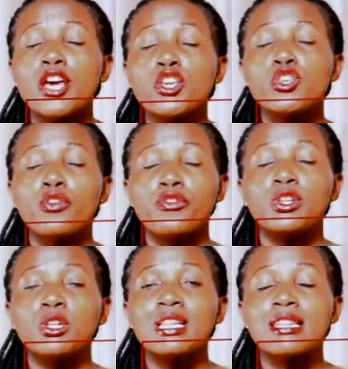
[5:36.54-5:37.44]
you
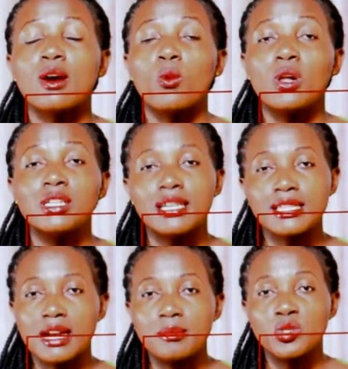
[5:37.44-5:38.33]
feel the world has
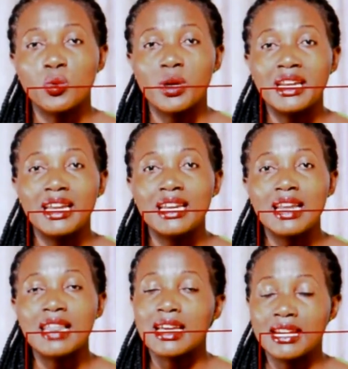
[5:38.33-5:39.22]
come to an end?
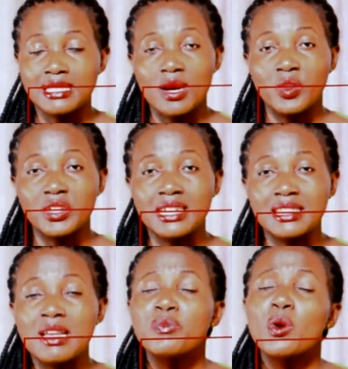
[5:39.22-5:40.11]
That is how it is.
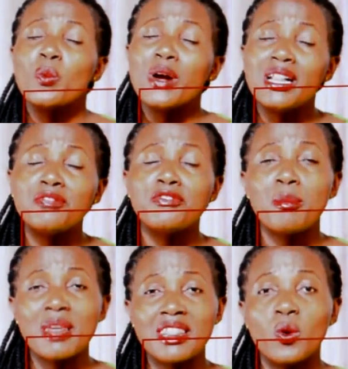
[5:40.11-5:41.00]
Well, for
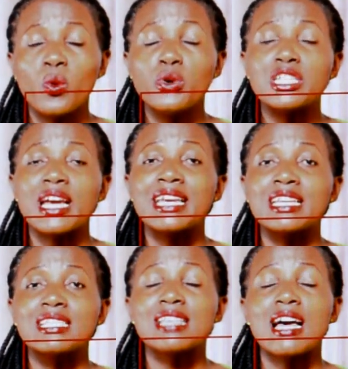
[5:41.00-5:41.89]
motherhood, it
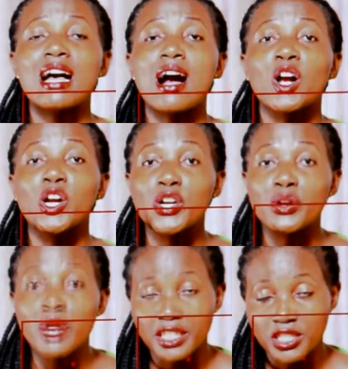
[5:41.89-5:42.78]
is a
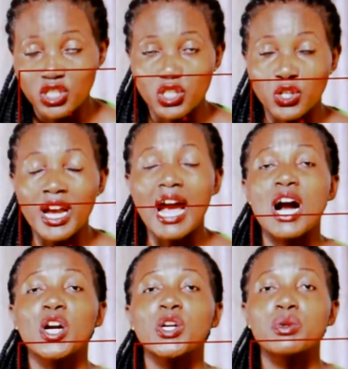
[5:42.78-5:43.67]
great joy, a
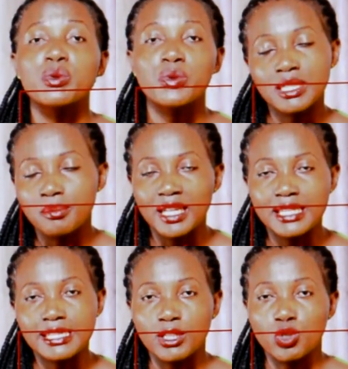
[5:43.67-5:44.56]
great
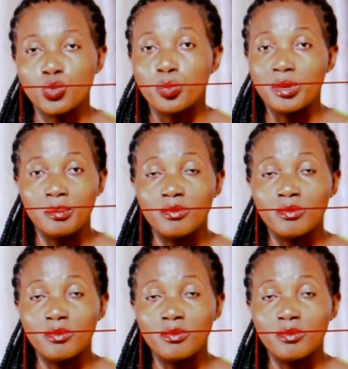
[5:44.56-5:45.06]
blessing to be